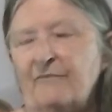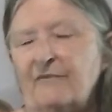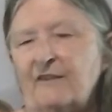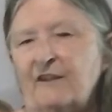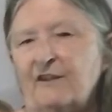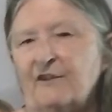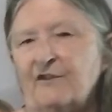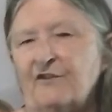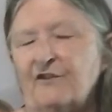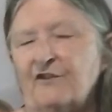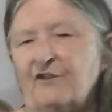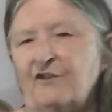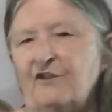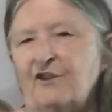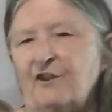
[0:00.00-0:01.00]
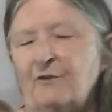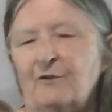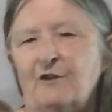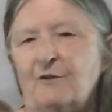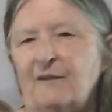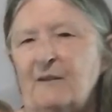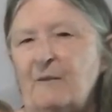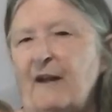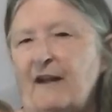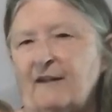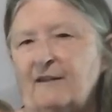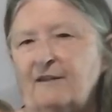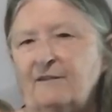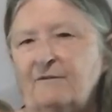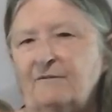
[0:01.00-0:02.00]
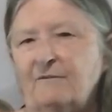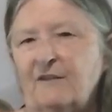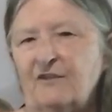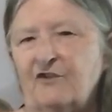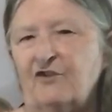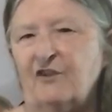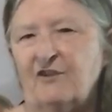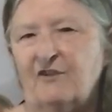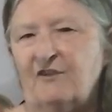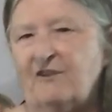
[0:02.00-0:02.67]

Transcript: there's no going back. It's just